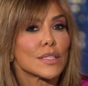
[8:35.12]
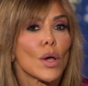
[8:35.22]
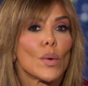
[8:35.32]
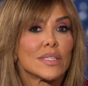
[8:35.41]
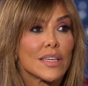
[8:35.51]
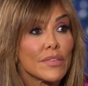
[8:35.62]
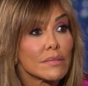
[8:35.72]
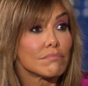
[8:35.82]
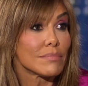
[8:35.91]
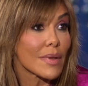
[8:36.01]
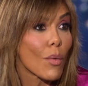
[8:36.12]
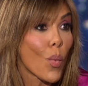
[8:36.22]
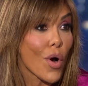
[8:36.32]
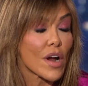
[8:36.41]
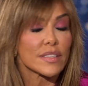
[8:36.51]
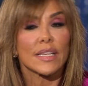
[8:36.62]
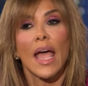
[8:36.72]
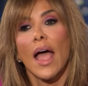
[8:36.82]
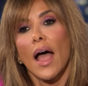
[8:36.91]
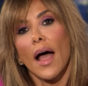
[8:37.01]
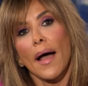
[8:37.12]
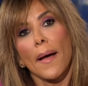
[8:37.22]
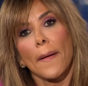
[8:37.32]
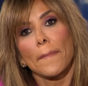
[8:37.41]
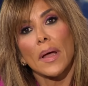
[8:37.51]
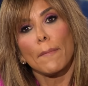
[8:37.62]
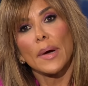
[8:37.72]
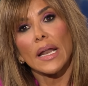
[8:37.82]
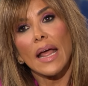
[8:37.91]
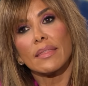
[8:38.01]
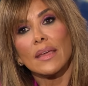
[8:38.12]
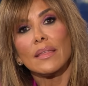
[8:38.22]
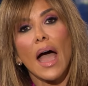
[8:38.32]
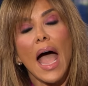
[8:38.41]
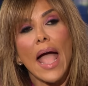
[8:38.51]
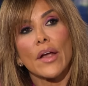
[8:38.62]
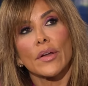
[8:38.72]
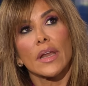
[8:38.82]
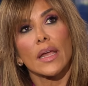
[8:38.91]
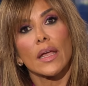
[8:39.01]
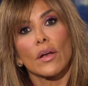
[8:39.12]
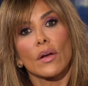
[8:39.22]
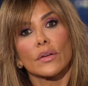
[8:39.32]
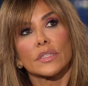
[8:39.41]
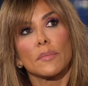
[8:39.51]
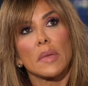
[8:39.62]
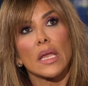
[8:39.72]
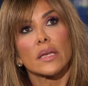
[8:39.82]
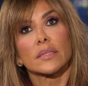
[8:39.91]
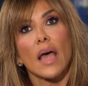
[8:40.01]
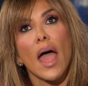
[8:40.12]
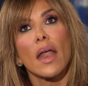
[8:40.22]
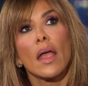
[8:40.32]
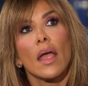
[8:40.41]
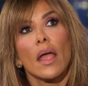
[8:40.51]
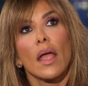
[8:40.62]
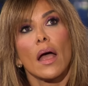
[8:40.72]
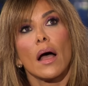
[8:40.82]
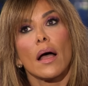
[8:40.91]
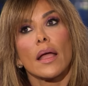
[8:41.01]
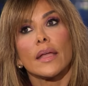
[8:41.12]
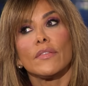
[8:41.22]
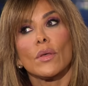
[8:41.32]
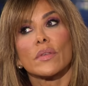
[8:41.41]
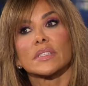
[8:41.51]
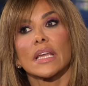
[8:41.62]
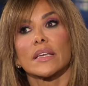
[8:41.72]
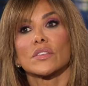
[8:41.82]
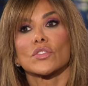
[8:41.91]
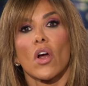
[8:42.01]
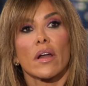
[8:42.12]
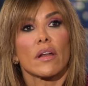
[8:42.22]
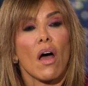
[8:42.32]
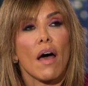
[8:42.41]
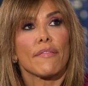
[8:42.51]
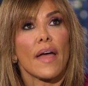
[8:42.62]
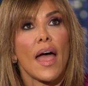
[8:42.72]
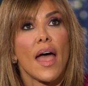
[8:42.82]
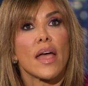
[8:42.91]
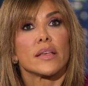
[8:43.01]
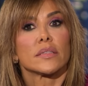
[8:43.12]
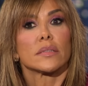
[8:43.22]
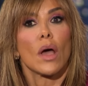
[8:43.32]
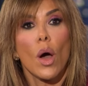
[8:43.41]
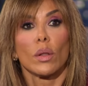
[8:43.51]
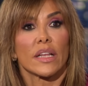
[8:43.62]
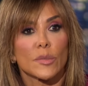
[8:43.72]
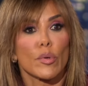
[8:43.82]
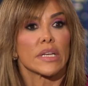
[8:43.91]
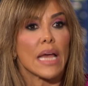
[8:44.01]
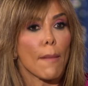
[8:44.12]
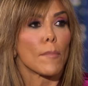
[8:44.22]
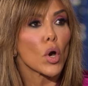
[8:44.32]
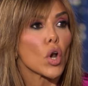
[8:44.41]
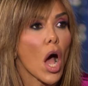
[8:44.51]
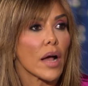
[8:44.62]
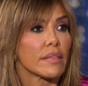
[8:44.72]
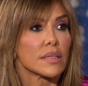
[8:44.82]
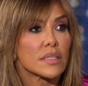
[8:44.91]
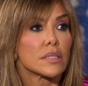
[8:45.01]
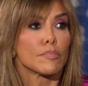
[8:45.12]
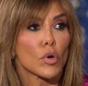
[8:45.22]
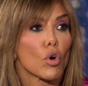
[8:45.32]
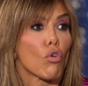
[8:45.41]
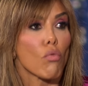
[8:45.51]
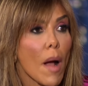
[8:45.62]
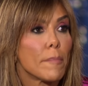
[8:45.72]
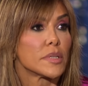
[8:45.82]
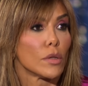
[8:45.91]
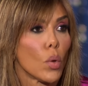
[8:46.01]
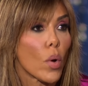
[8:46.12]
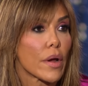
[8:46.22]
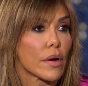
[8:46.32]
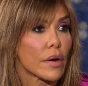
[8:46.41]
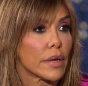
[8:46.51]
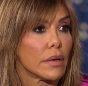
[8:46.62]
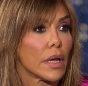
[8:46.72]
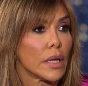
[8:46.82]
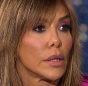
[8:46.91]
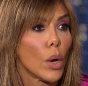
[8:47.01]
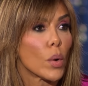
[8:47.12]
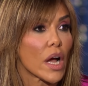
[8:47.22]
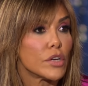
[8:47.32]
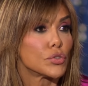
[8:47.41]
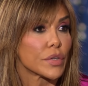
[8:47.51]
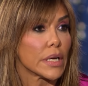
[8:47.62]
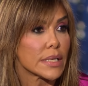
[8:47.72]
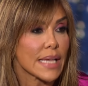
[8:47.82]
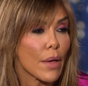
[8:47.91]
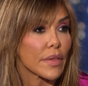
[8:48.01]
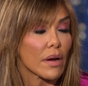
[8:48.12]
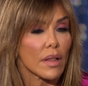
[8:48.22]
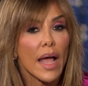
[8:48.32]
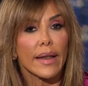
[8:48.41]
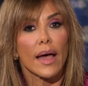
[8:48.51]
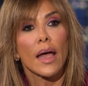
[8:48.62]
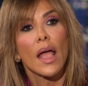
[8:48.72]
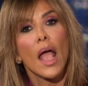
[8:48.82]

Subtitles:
so it's even worse. But I think the irony here to me is that even though this case started off as, oh, let's bring down Murdaugh, this corrupt lawyer in Low Country, South Carolina,